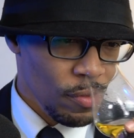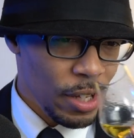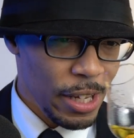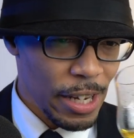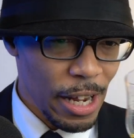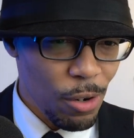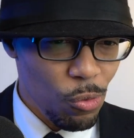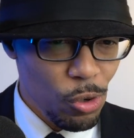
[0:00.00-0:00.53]

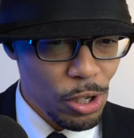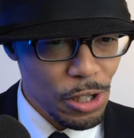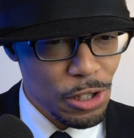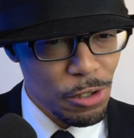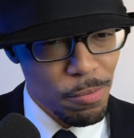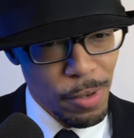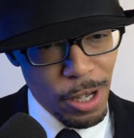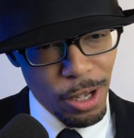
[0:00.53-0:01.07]
And that wooded
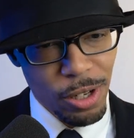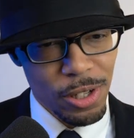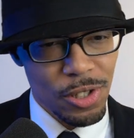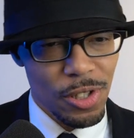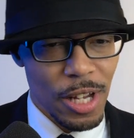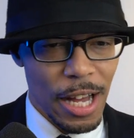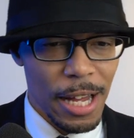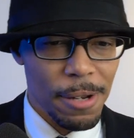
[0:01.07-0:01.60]
smell
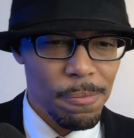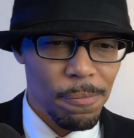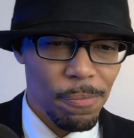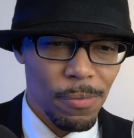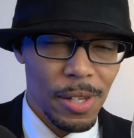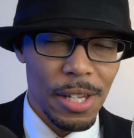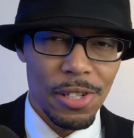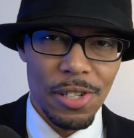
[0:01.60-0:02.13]
is not
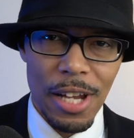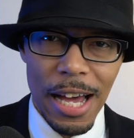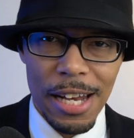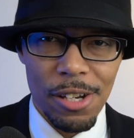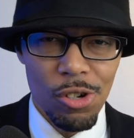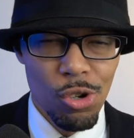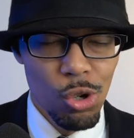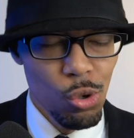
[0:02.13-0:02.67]

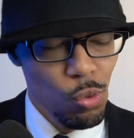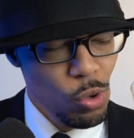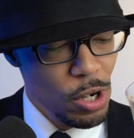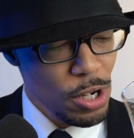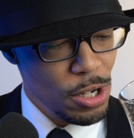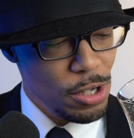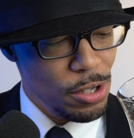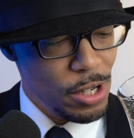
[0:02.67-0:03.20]
new
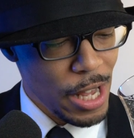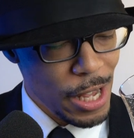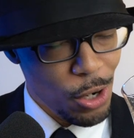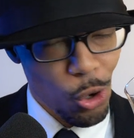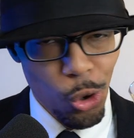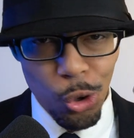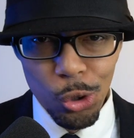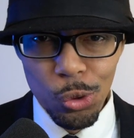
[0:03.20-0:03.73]
wood, not
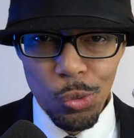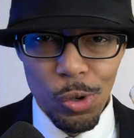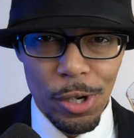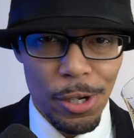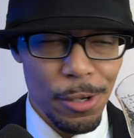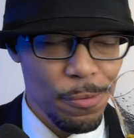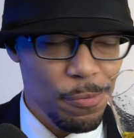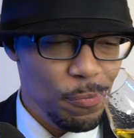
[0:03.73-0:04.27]
old
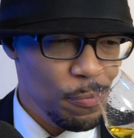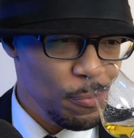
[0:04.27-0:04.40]
wood.